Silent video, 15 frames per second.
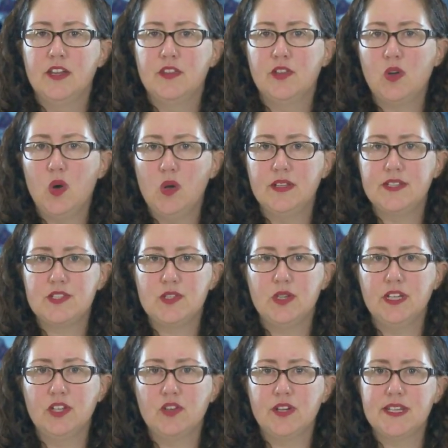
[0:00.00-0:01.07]
The goal is
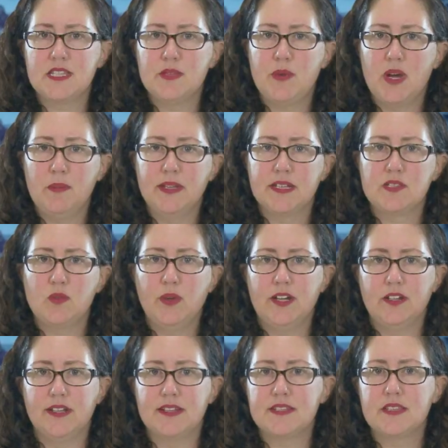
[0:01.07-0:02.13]
to increase the public's
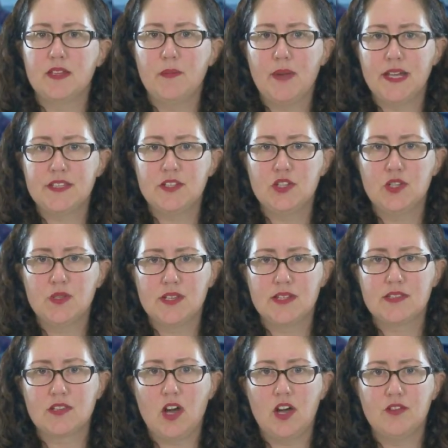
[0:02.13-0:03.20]
awareness that
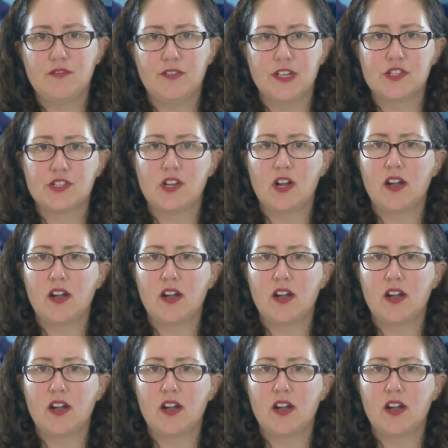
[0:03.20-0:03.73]
Massachusetts caught fish